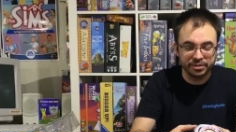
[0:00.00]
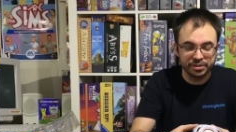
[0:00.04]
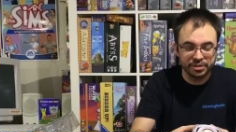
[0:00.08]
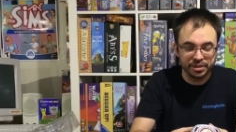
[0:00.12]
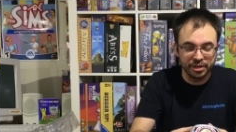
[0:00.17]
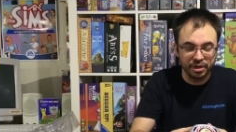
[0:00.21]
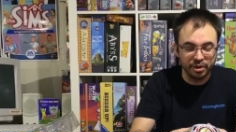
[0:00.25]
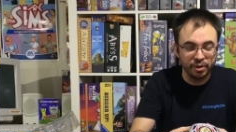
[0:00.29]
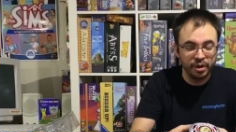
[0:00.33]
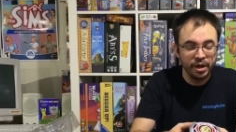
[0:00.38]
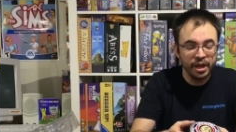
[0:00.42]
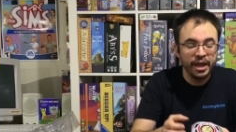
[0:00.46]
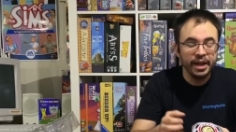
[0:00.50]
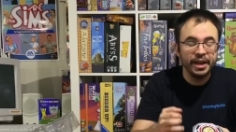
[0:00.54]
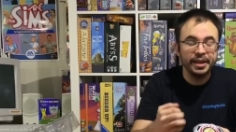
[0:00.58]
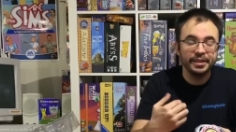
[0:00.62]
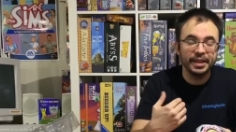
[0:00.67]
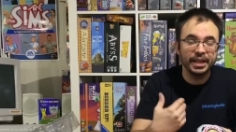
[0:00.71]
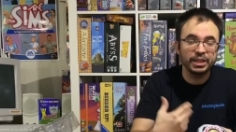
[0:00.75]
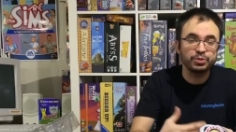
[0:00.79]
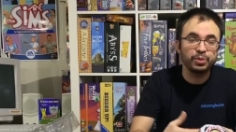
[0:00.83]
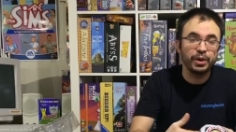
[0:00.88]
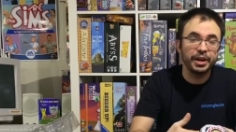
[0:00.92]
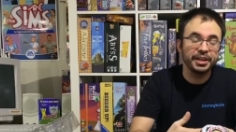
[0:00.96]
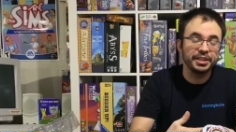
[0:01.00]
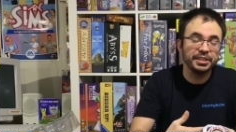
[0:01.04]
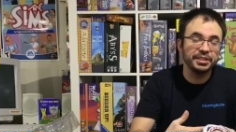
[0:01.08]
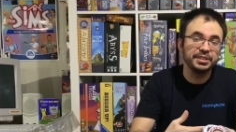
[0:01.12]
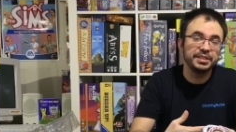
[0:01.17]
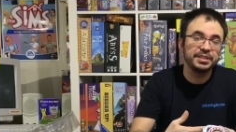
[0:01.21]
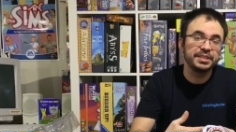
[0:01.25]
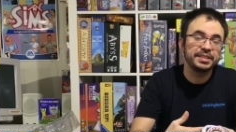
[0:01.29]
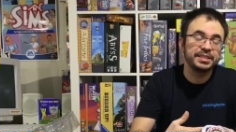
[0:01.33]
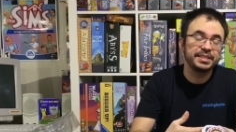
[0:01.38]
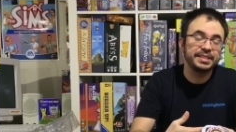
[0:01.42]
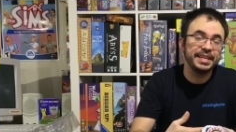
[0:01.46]
So that's why I didn't
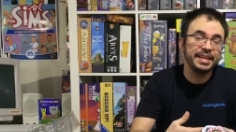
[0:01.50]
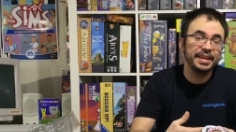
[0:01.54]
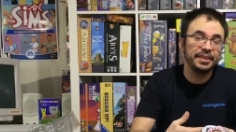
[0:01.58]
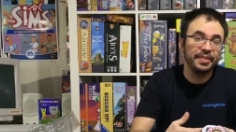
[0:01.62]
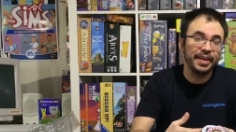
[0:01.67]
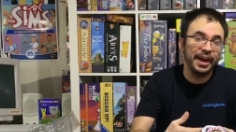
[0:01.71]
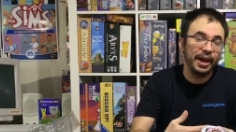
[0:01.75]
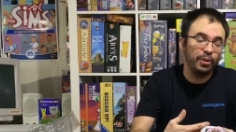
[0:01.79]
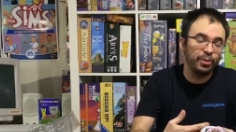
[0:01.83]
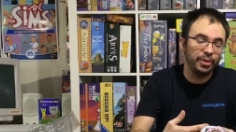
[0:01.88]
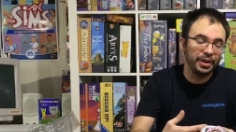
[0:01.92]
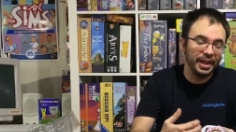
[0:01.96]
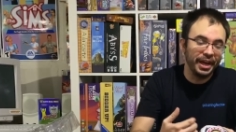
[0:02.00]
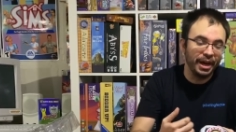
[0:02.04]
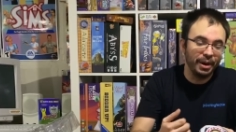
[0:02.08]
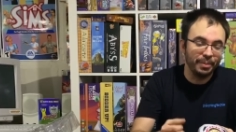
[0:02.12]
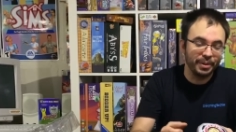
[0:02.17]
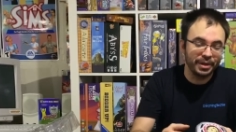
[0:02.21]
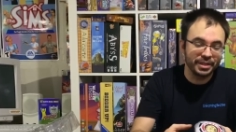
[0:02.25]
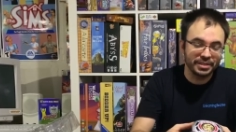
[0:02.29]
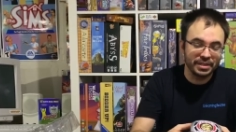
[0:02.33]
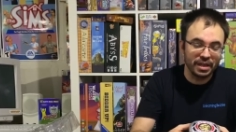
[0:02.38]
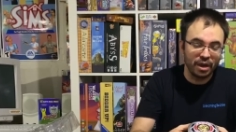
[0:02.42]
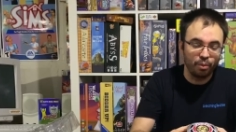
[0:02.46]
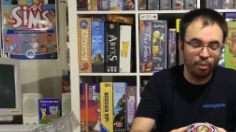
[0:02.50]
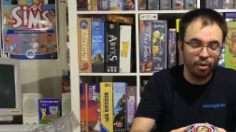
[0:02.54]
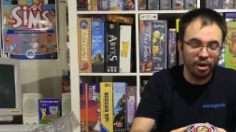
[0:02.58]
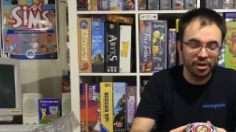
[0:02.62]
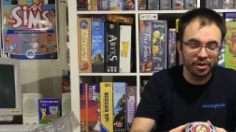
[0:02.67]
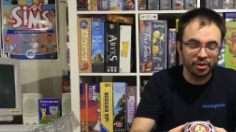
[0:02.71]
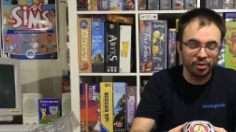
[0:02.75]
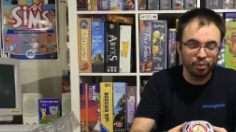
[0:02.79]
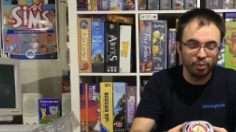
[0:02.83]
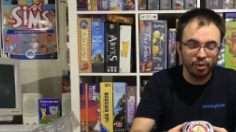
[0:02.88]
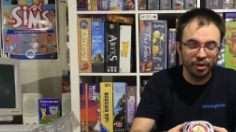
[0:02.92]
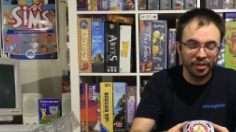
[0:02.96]
seek that one out, because I
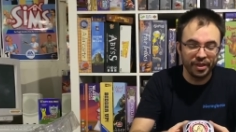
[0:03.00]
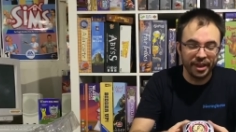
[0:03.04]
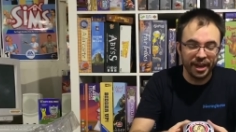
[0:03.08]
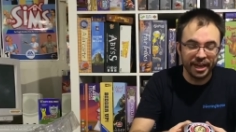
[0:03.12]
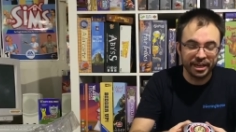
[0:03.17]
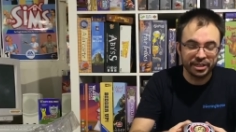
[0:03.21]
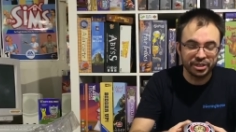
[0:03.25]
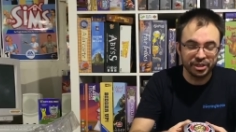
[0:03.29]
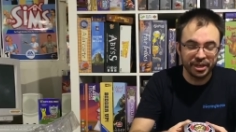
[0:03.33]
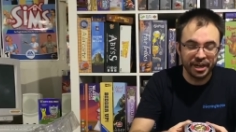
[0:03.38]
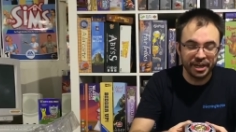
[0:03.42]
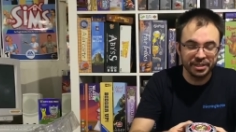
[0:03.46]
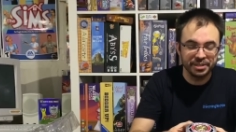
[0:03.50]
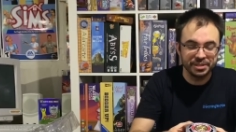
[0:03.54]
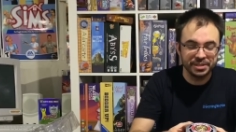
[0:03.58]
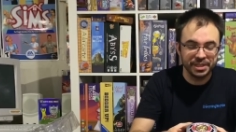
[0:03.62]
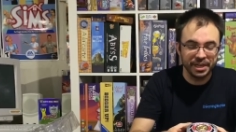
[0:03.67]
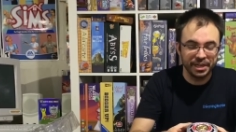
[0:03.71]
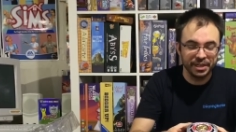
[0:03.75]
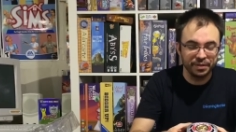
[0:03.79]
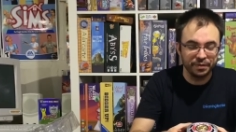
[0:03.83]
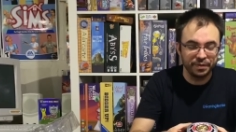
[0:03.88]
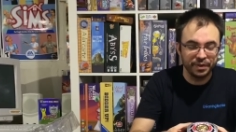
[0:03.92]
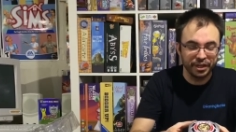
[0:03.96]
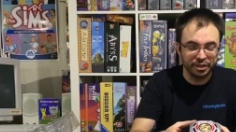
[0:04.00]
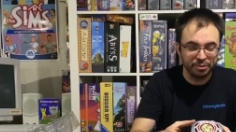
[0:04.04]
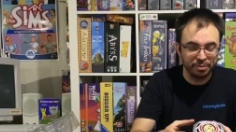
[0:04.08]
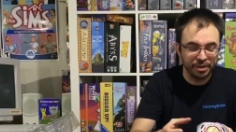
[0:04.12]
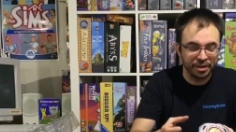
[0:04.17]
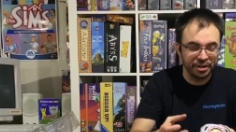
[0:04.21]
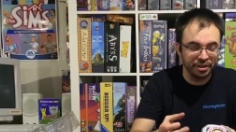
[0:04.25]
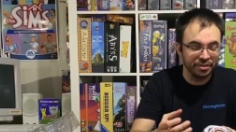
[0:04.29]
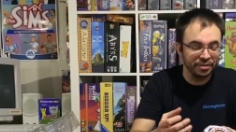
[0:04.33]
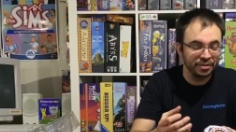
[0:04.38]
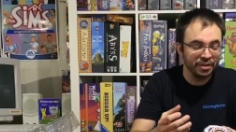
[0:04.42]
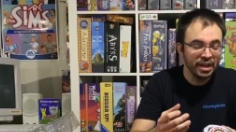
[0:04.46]
wanted one that actually had the sound effects,
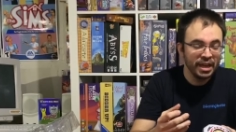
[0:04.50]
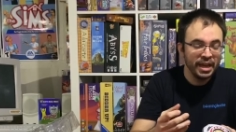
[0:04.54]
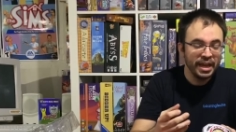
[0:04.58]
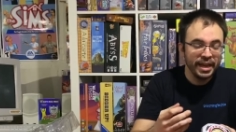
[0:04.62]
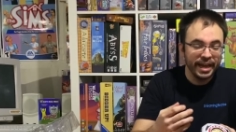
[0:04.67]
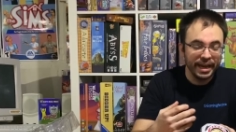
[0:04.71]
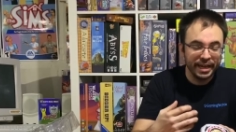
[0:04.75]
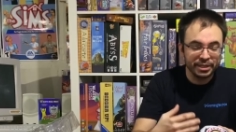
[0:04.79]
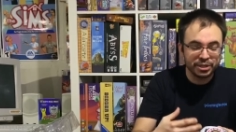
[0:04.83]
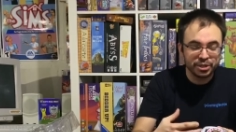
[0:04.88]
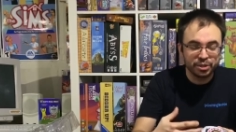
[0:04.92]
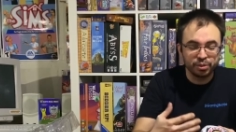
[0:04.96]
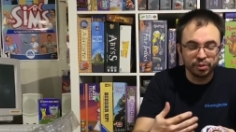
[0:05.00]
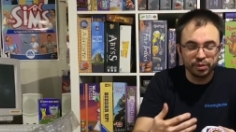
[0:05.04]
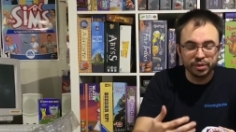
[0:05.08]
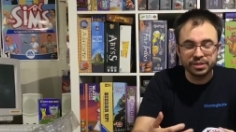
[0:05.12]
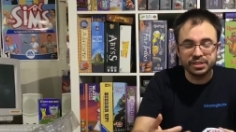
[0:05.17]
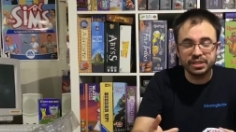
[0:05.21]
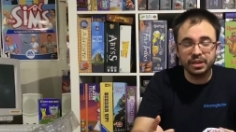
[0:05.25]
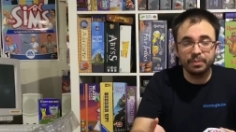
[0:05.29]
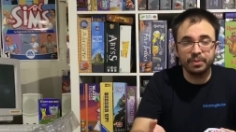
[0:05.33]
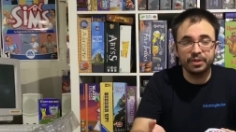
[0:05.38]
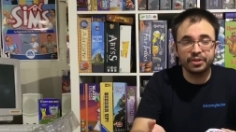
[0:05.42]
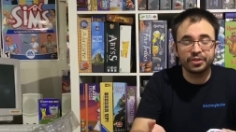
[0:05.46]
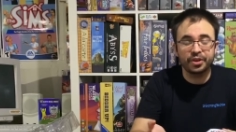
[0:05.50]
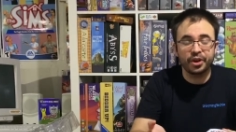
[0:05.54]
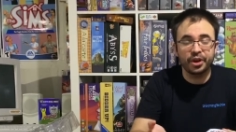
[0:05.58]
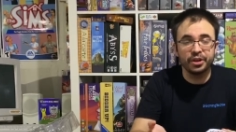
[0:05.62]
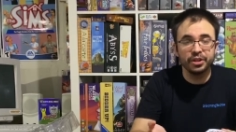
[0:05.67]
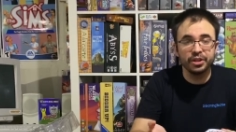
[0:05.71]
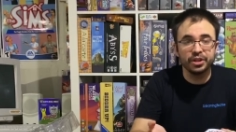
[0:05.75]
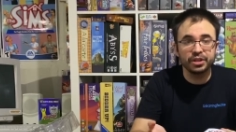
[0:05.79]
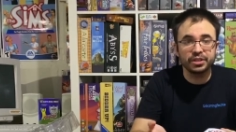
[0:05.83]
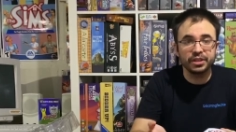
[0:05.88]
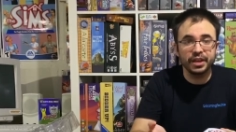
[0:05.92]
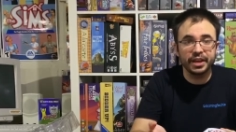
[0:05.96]
because as cool as something's going to
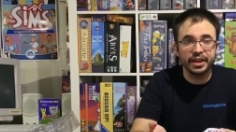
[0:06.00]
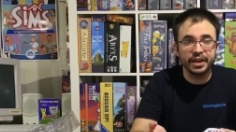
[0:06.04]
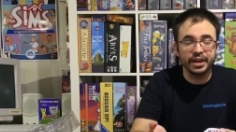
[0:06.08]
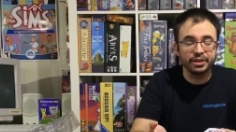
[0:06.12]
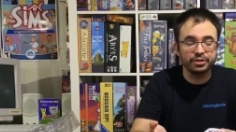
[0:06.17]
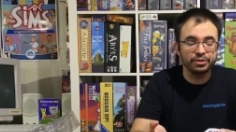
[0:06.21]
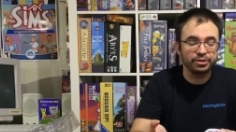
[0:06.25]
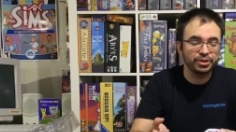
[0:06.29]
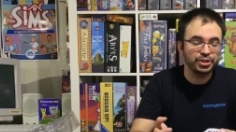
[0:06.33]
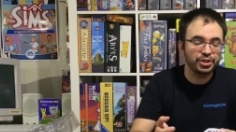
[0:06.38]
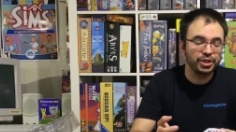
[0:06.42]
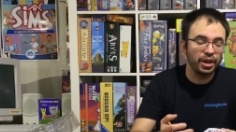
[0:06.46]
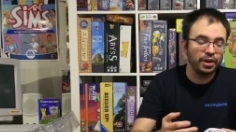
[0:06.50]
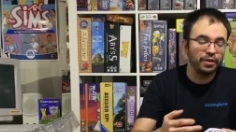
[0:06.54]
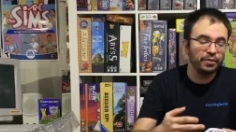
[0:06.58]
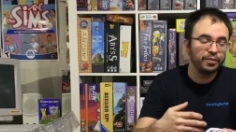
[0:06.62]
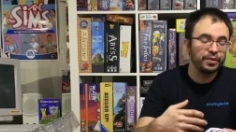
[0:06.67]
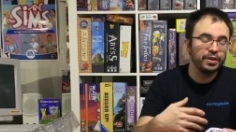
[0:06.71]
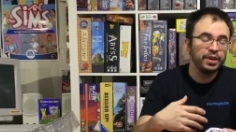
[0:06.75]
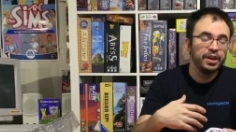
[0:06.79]
look like on your shelf,